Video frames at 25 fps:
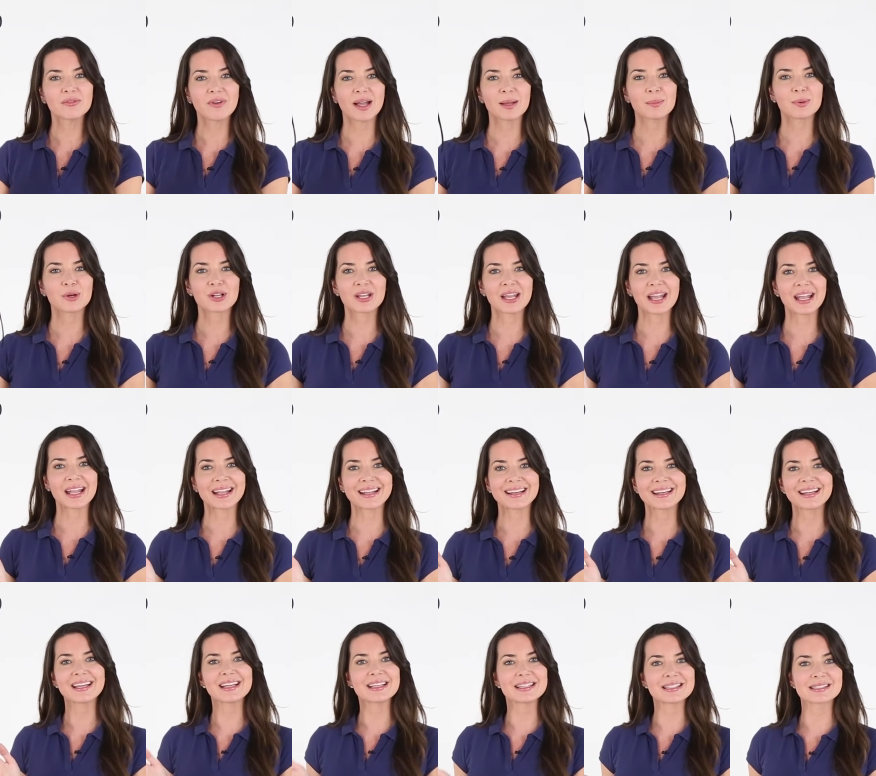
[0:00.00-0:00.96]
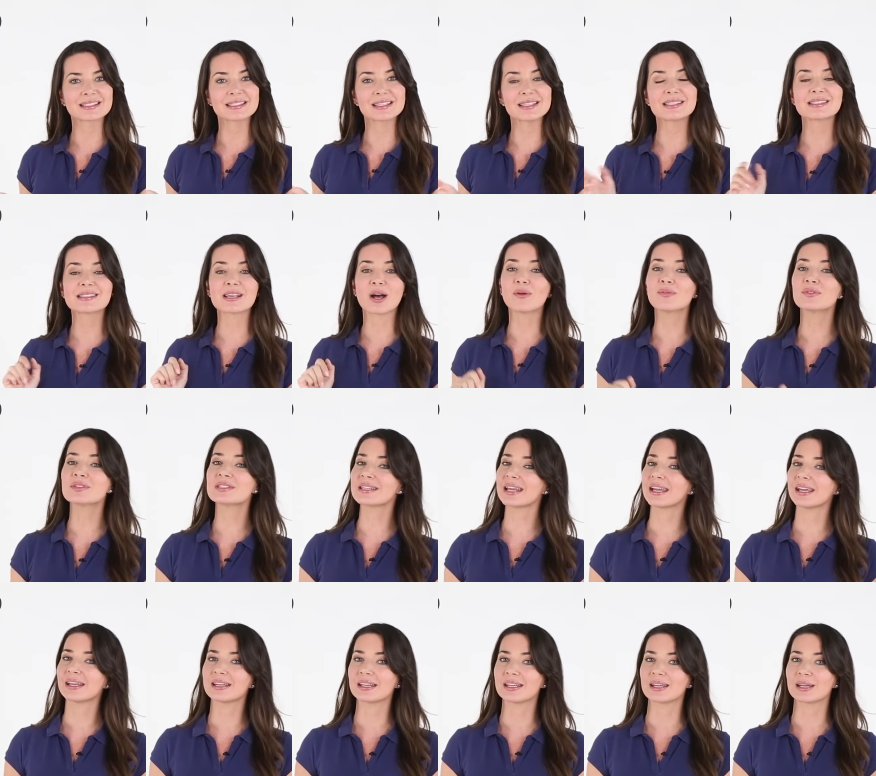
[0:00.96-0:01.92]
fiber cane is
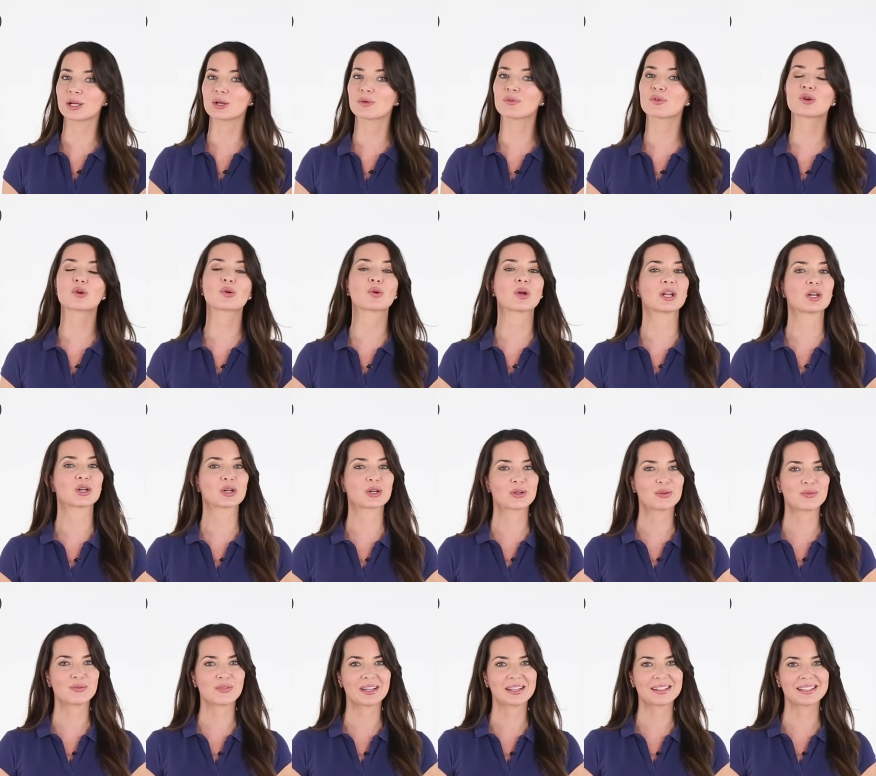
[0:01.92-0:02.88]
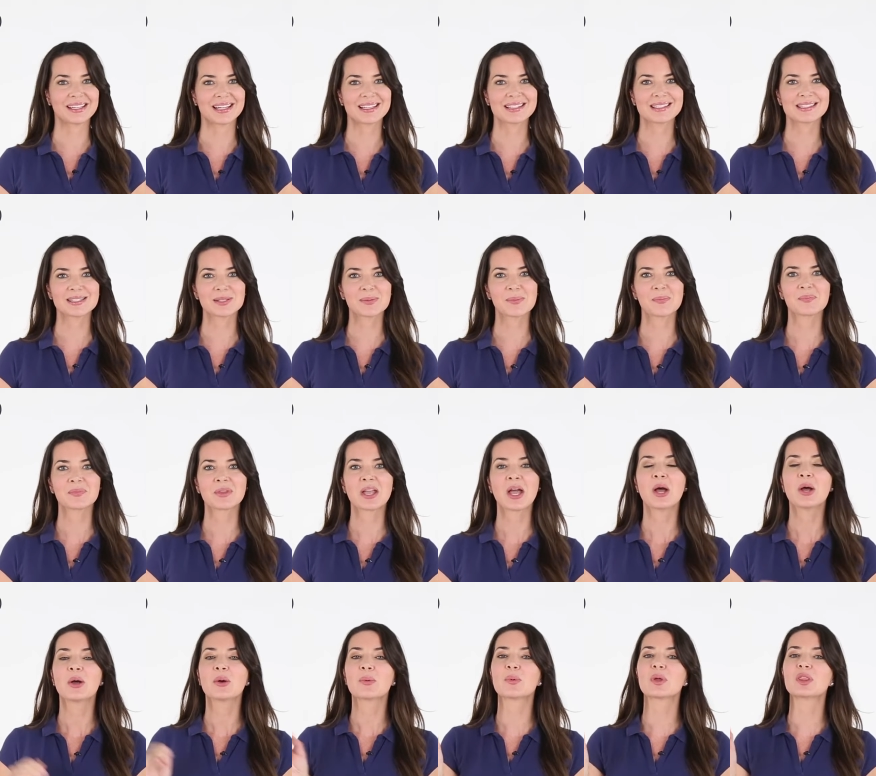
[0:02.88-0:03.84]
self-standing for greater convenience.
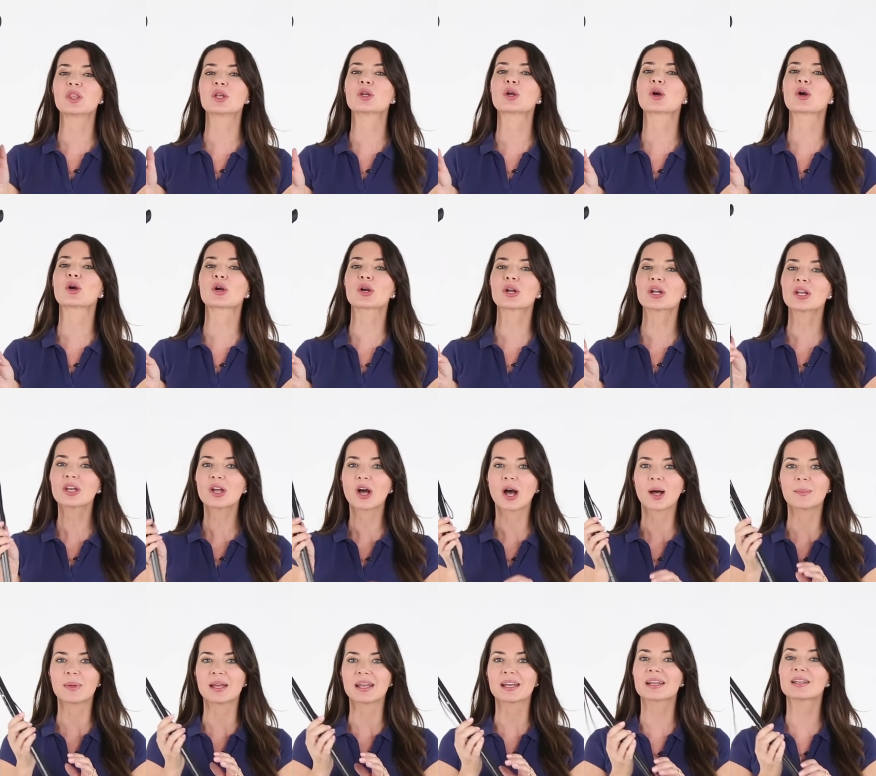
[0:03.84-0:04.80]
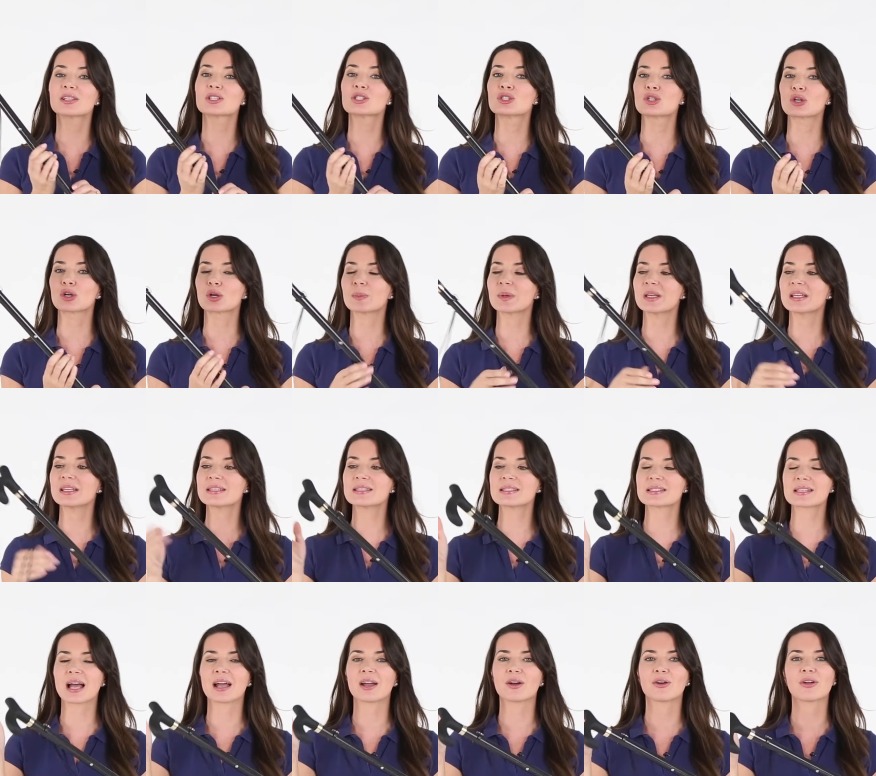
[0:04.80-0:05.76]
With an ergonomic derby
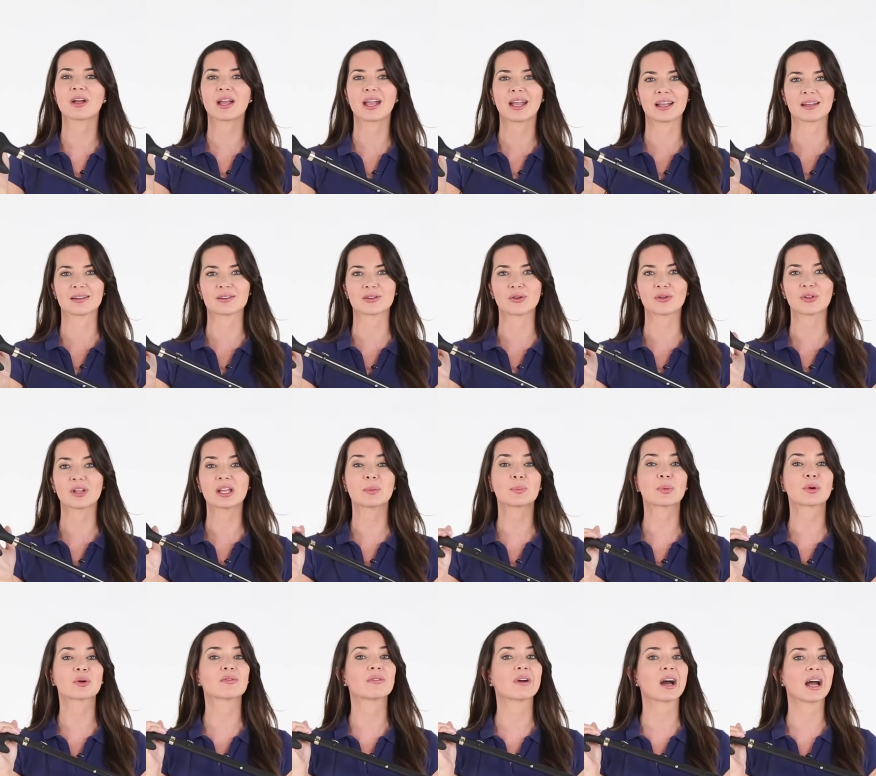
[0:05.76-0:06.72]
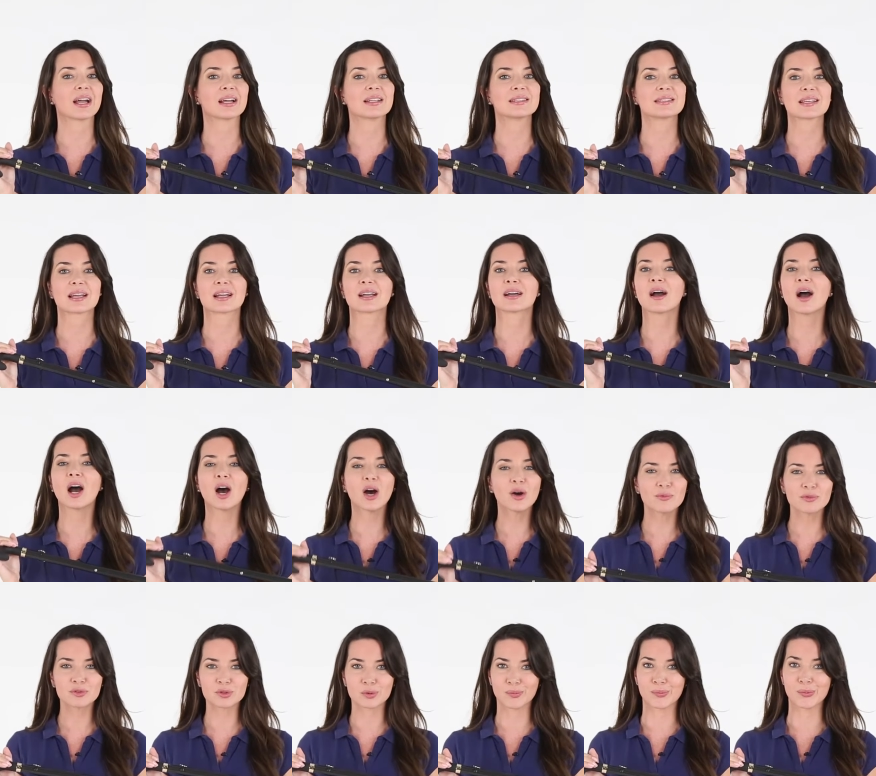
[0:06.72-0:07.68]
style handle, it provides a
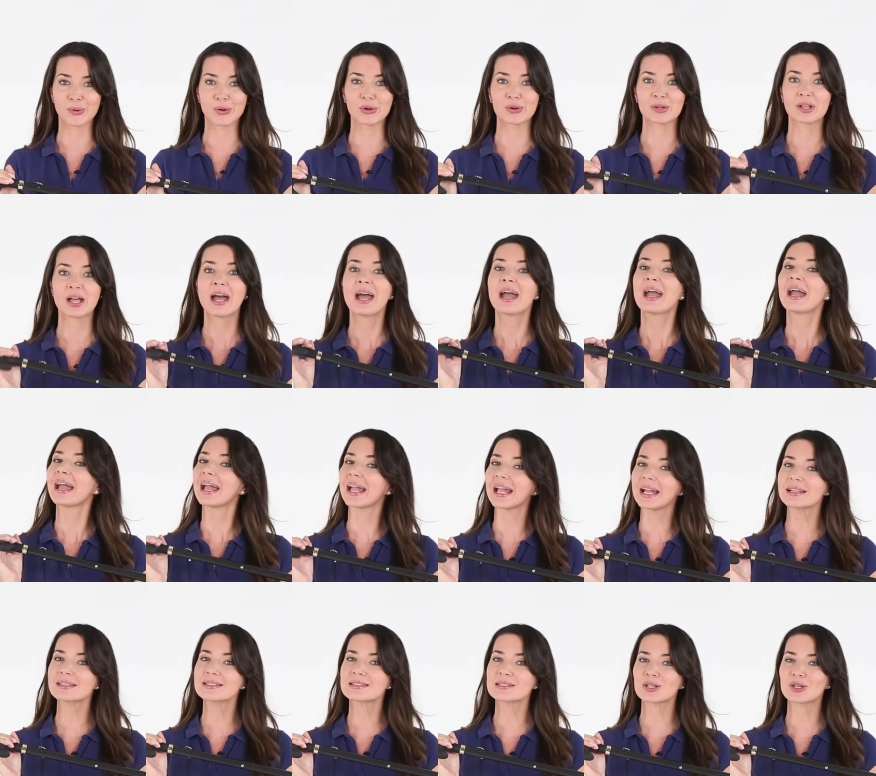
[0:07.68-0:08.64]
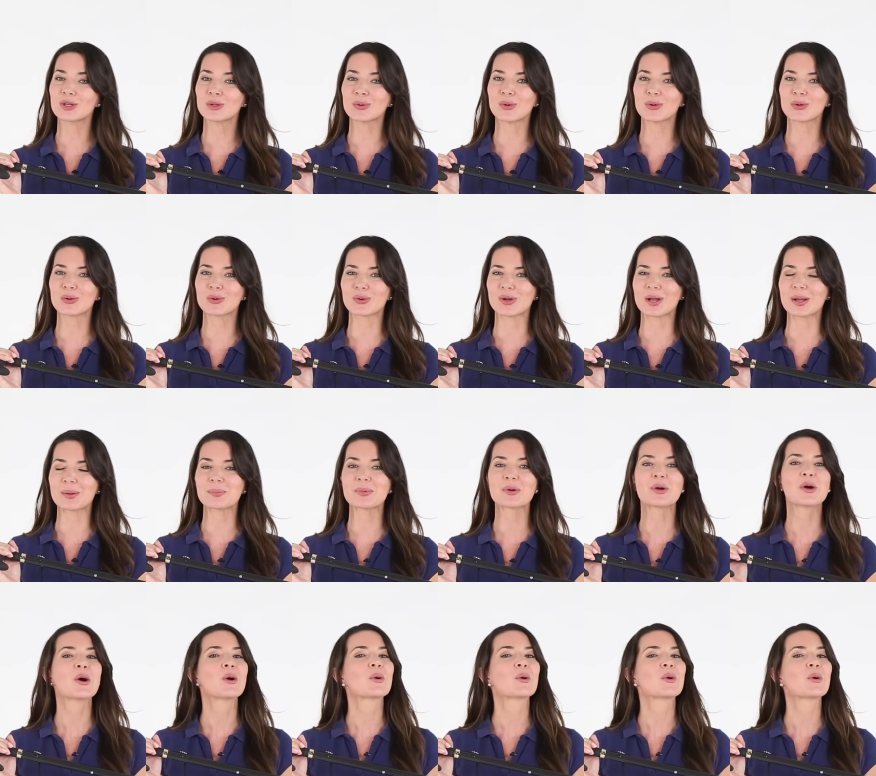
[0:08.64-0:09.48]
comfortable and secure grip